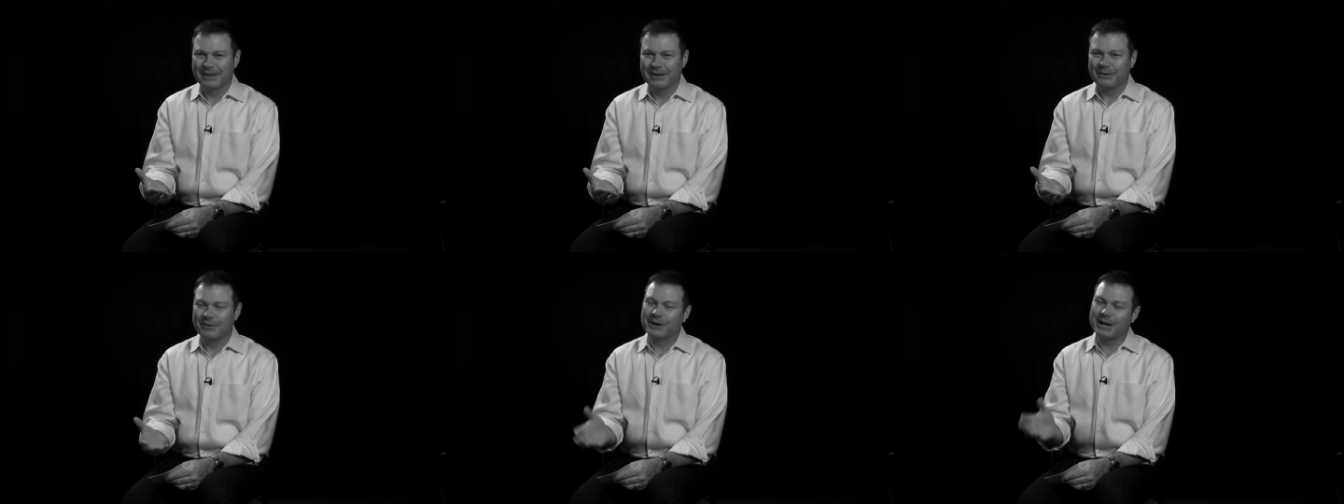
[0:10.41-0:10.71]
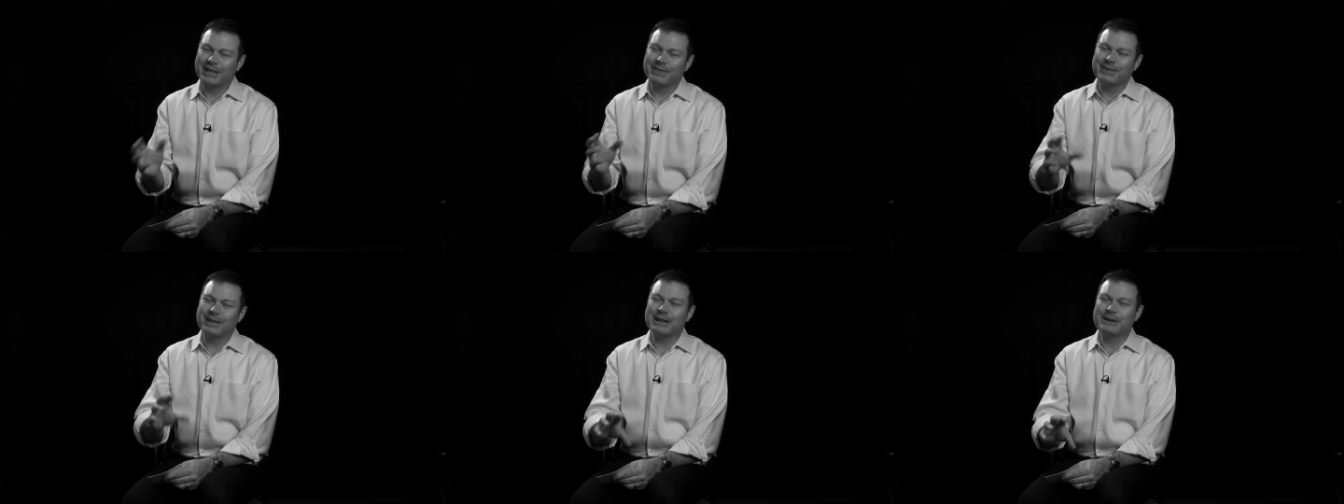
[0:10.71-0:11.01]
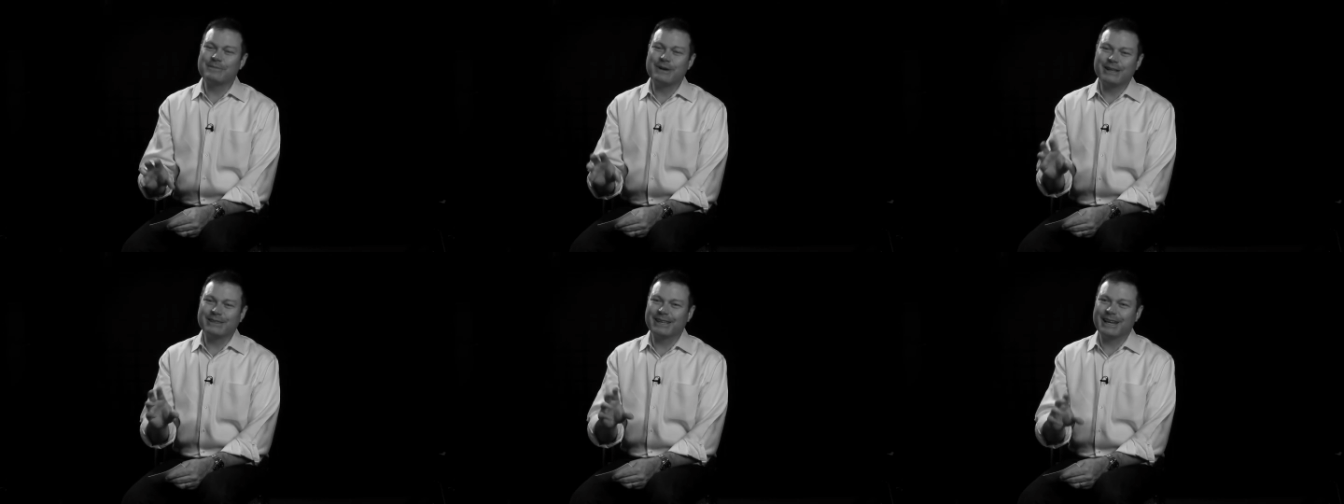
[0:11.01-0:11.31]
When I think
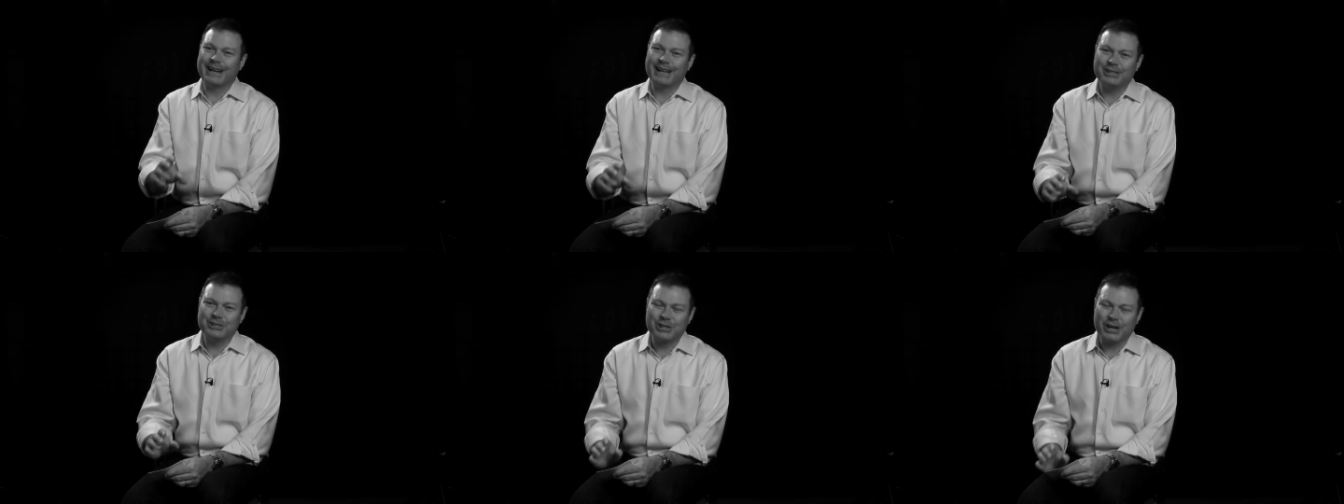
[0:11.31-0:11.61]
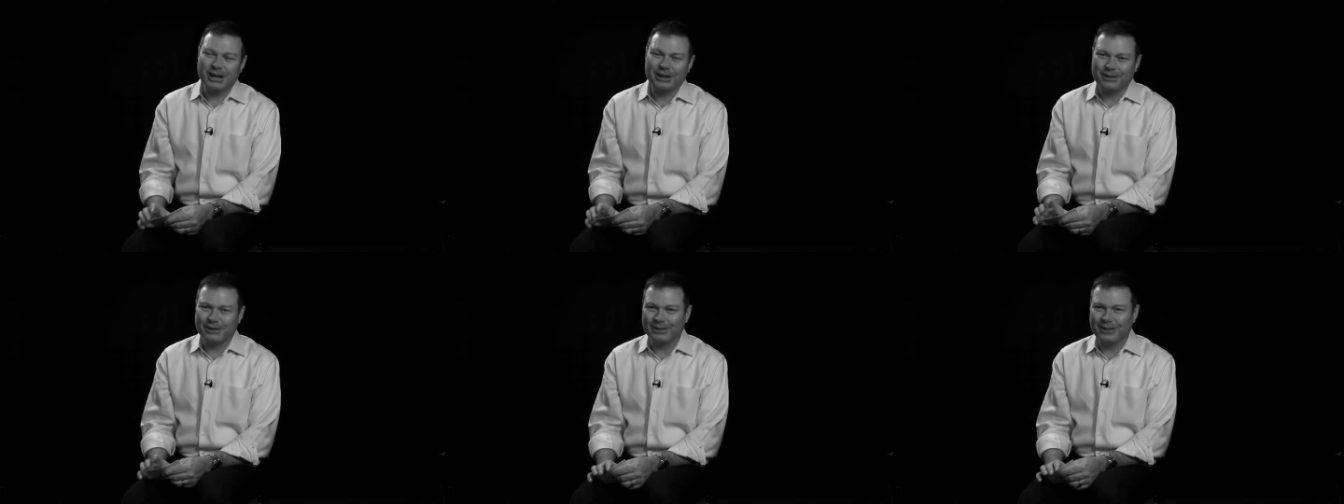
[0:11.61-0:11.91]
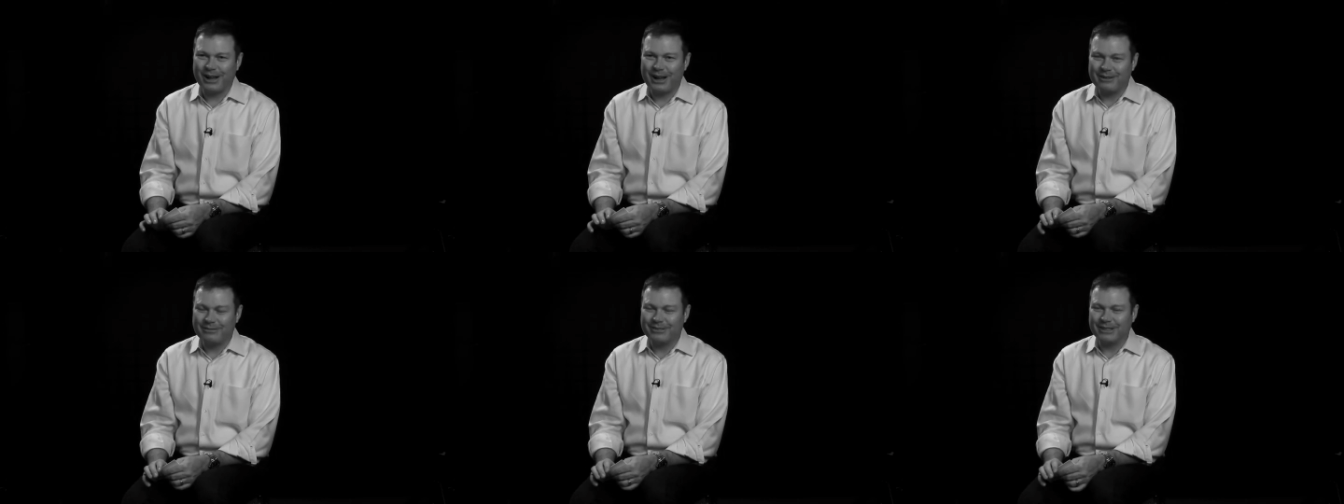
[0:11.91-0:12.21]
about that, I chuckle
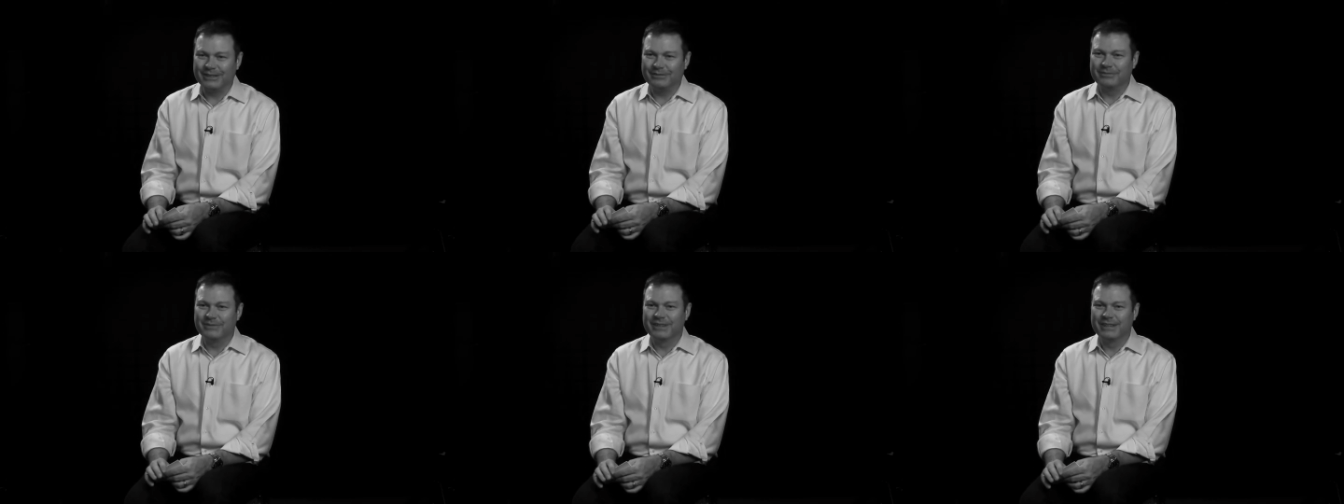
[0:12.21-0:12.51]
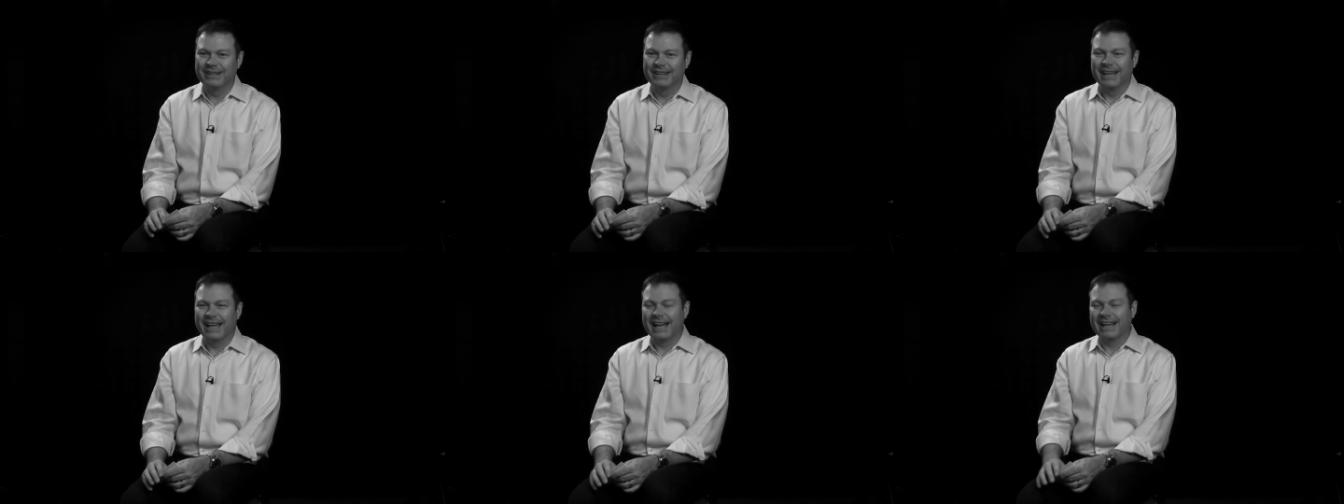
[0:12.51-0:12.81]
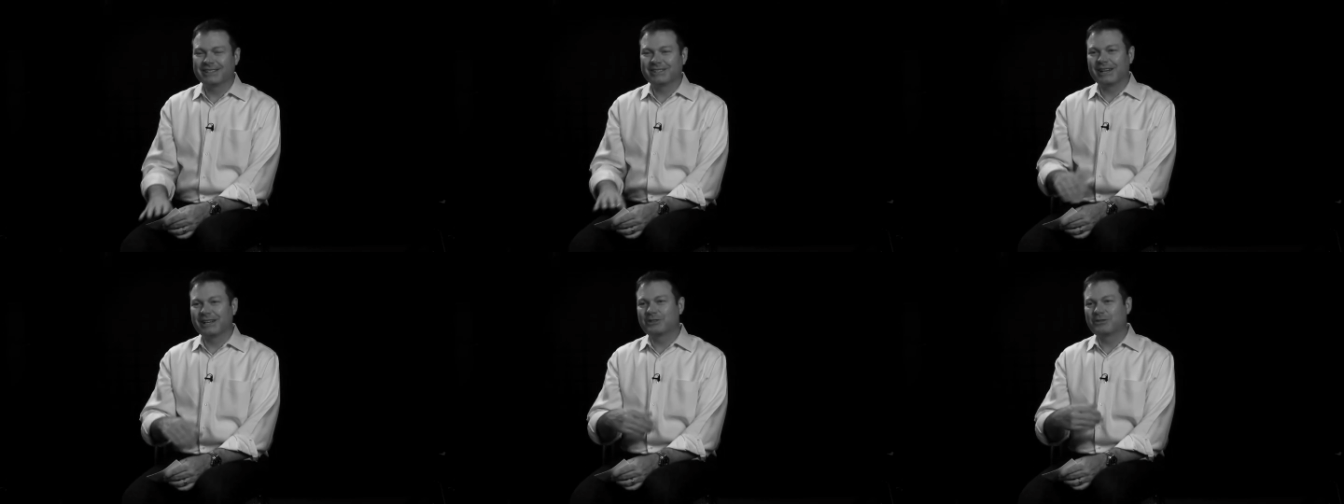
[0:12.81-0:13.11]
often.
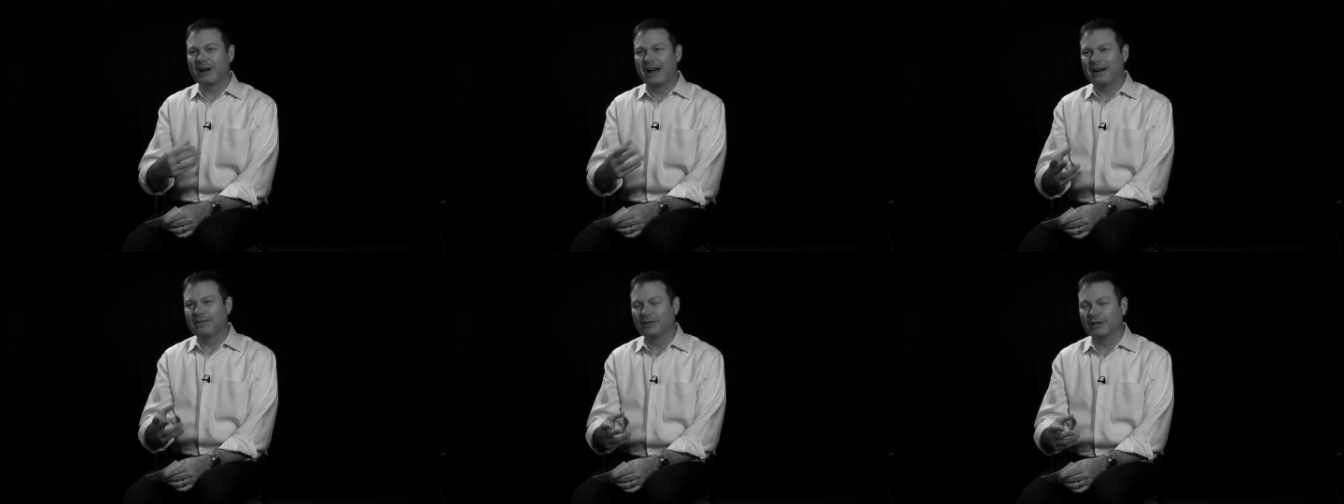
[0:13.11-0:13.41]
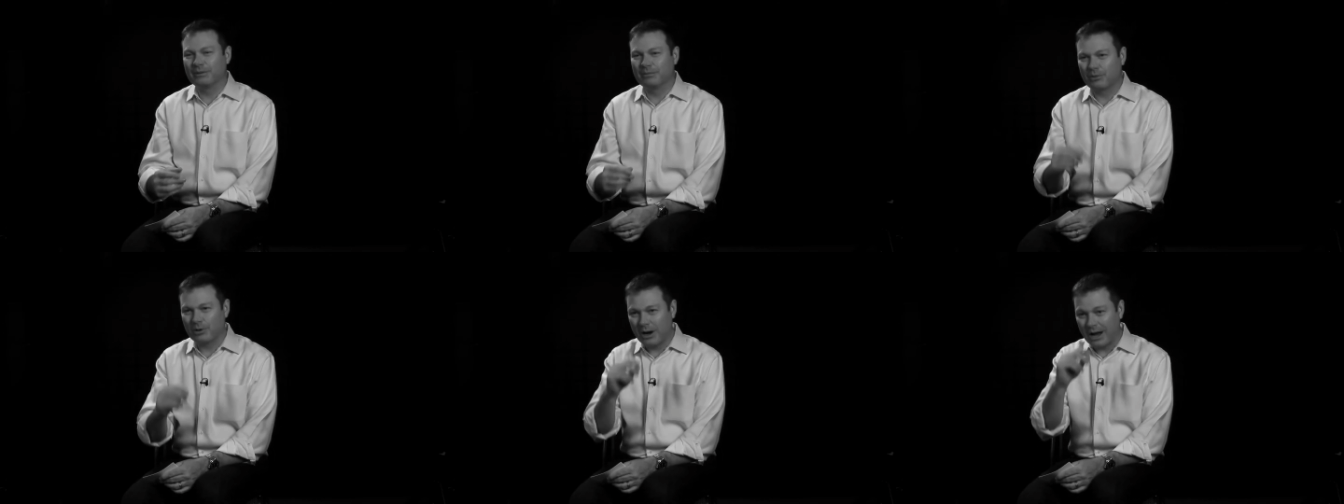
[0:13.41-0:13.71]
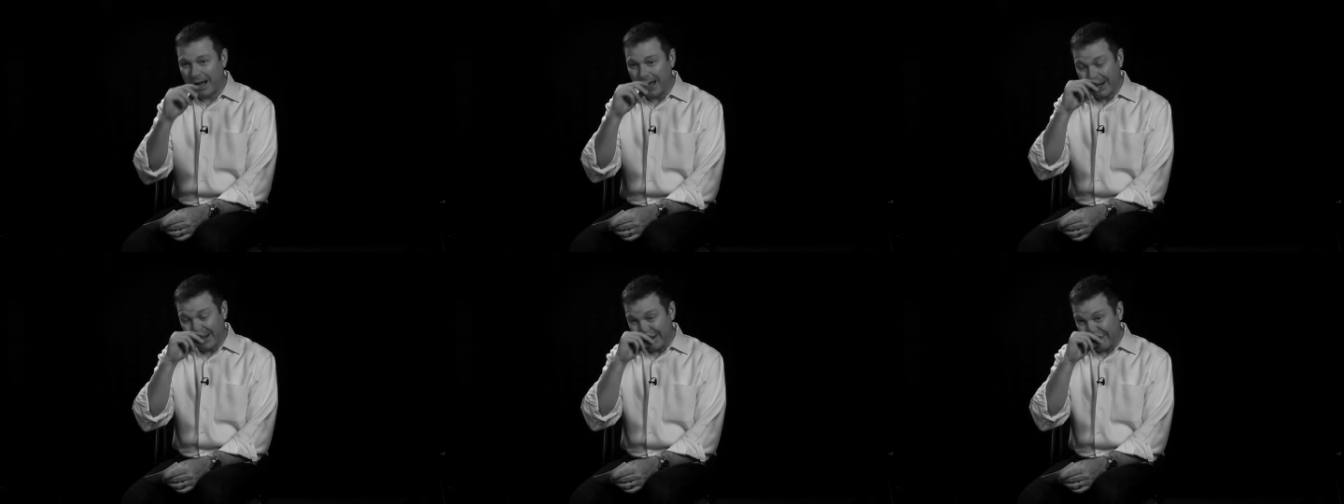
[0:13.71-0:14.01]
As I travel
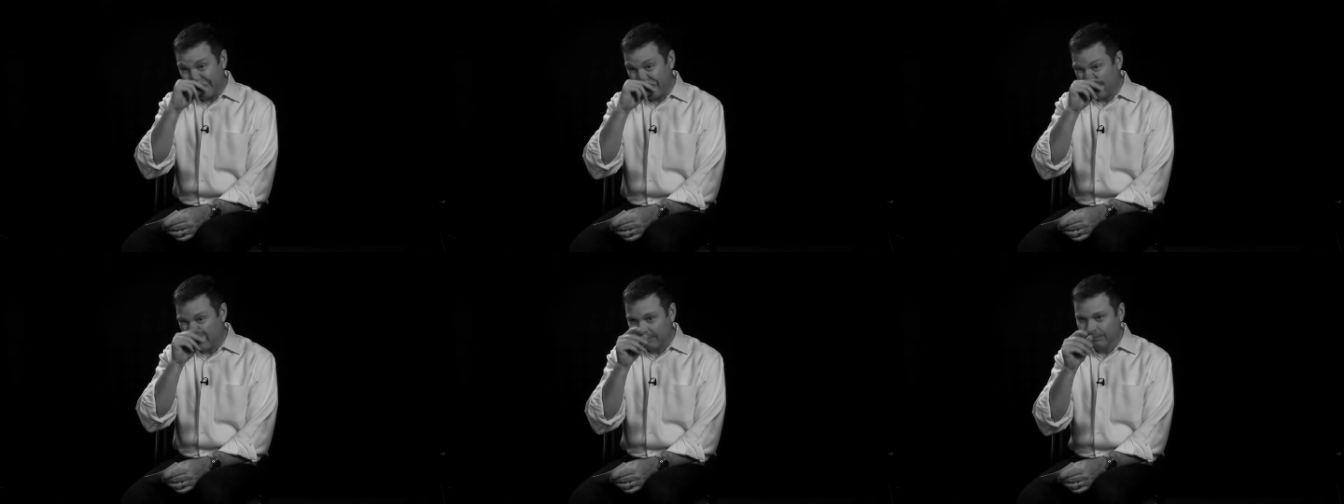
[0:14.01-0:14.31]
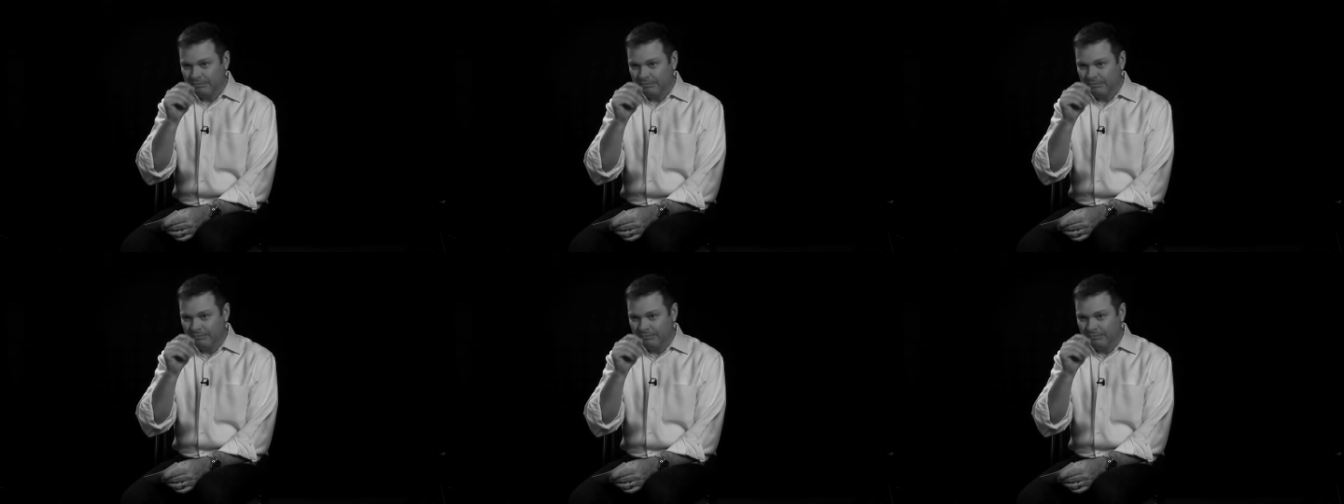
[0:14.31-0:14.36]
abroad, and